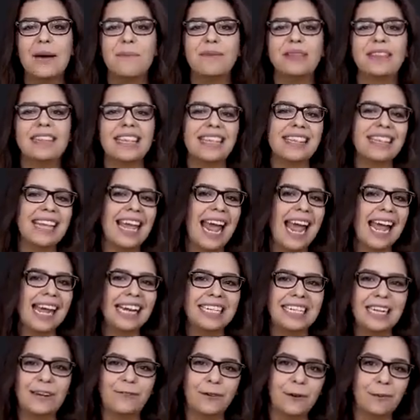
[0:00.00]
But then they
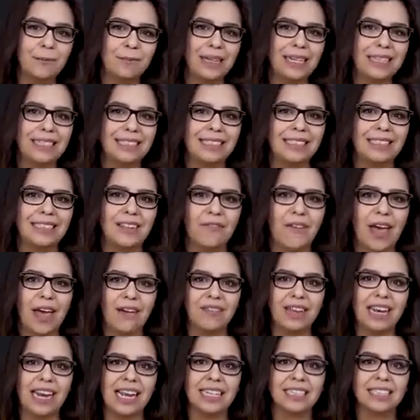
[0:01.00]
had different pieces of
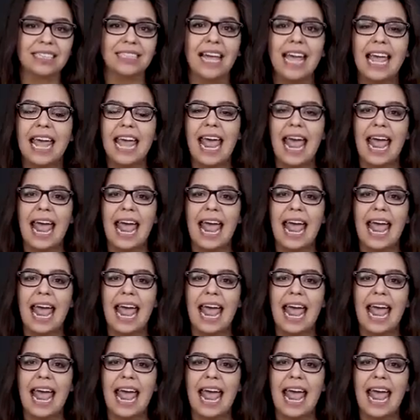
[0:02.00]
evidence,